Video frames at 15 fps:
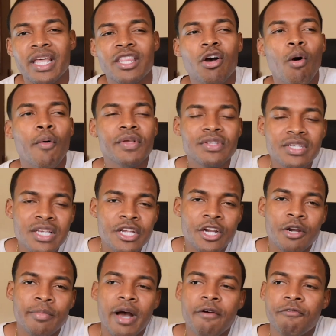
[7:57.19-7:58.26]
And they always
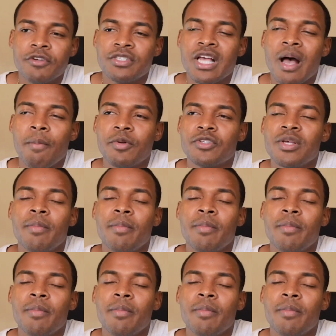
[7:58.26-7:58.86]
hear about, for example,